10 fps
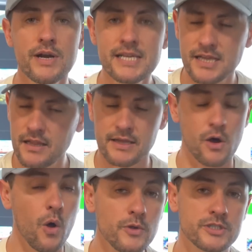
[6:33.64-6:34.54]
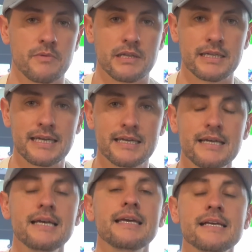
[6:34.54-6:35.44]
Reselling ultimately
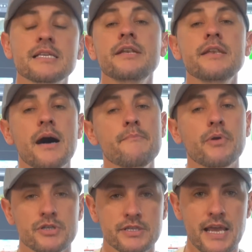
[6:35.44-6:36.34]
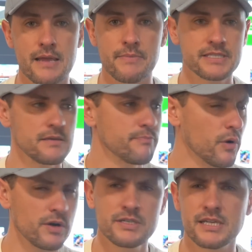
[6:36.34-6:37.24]
is a numbers game. It's
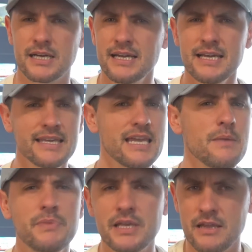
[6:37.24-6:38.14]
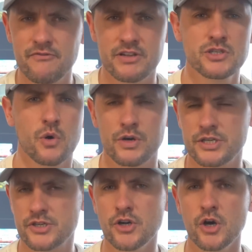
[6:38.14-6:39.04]
important to keep the inventory
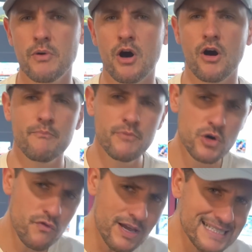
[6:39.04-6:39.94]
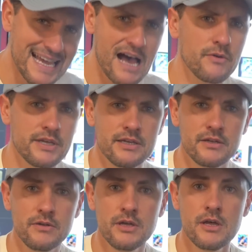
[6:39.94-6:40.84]
snowball moving
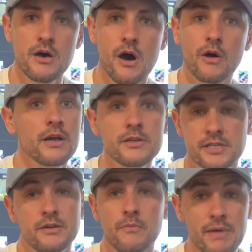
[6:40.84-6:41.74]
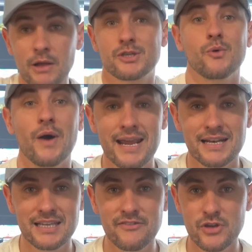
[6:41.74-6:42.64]
downhill, or else it'll melt away
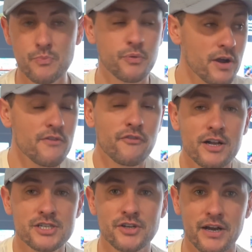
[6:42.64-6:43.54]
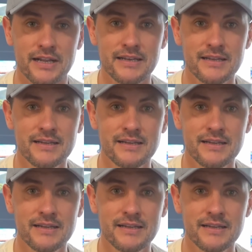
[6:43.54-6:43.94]
and leave you pretty frustrated.